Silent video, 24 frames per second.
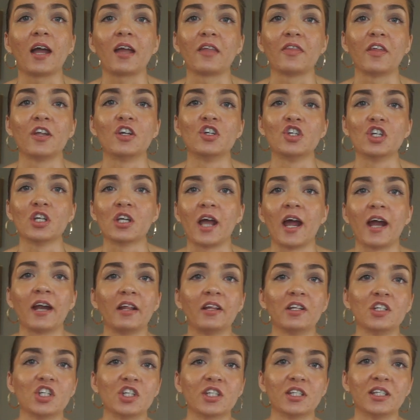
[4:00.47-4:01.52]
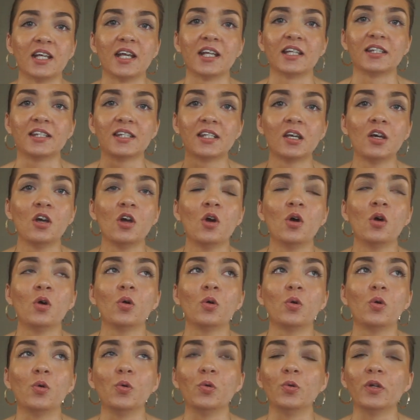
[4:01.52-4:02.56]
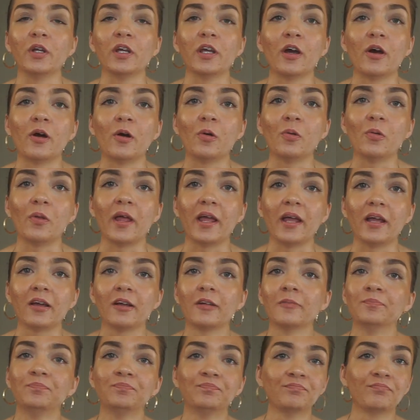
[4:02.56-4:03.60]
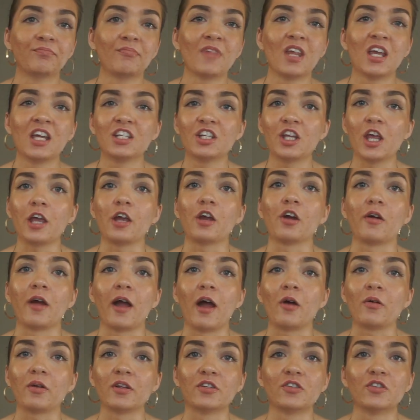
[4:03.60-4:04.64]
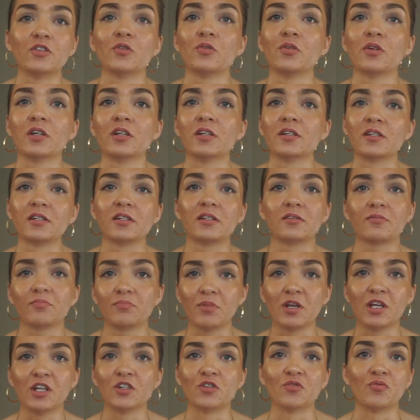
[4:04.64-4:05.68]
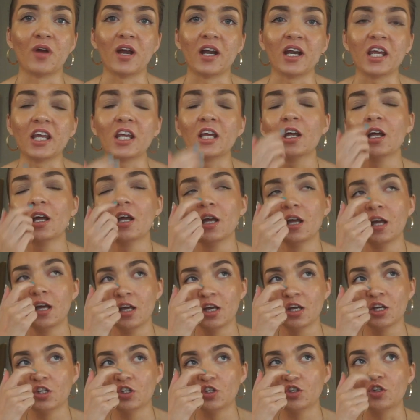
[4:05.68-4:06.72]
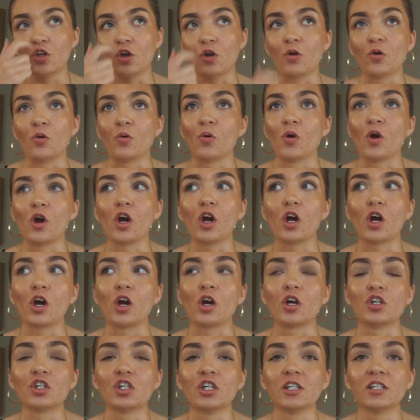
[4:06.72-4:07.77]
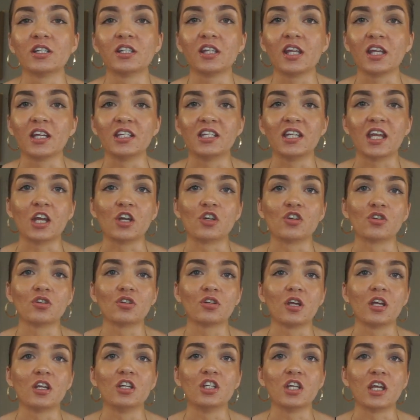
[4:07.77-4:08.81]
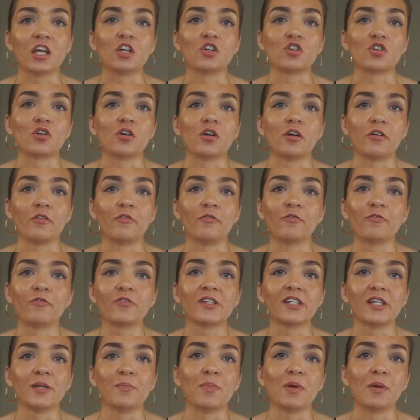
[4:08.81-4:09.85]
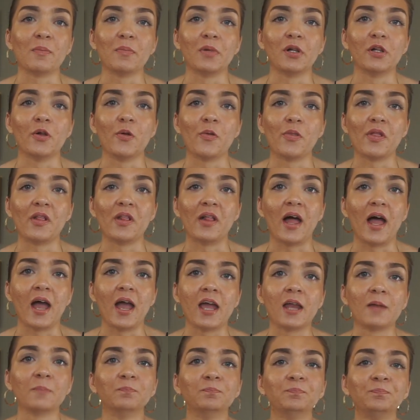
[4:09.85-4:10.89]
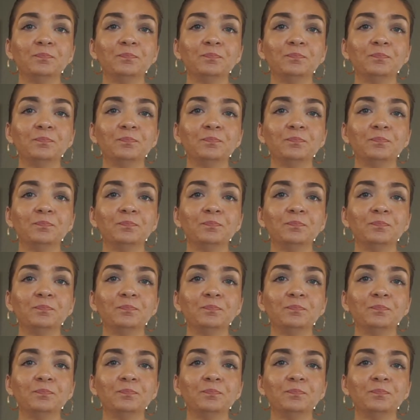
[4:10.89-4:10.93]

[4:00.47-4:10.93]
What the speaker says: and then she kind of just lets Julio take her out as soon as he's ready. So she's in danger of slipping below the line.